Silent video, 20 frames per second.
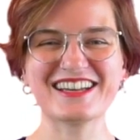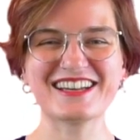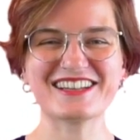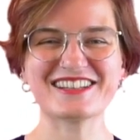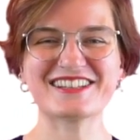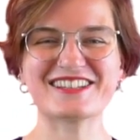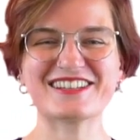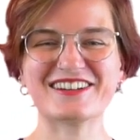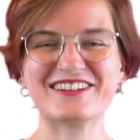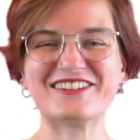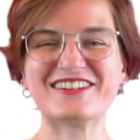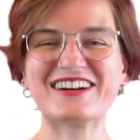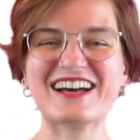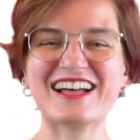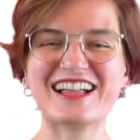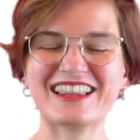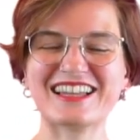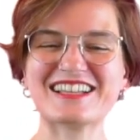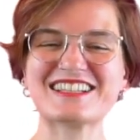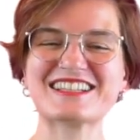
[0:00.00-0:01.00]
So
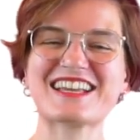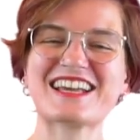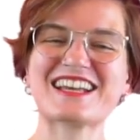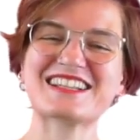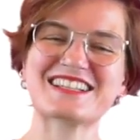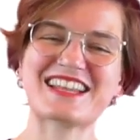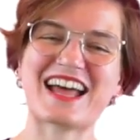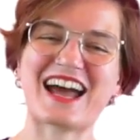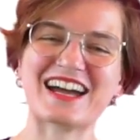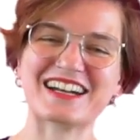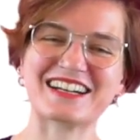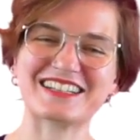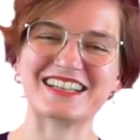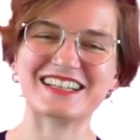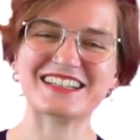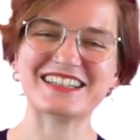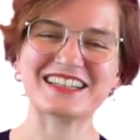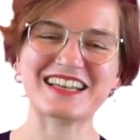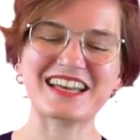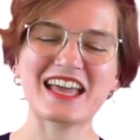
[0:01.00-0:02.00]
let's get started.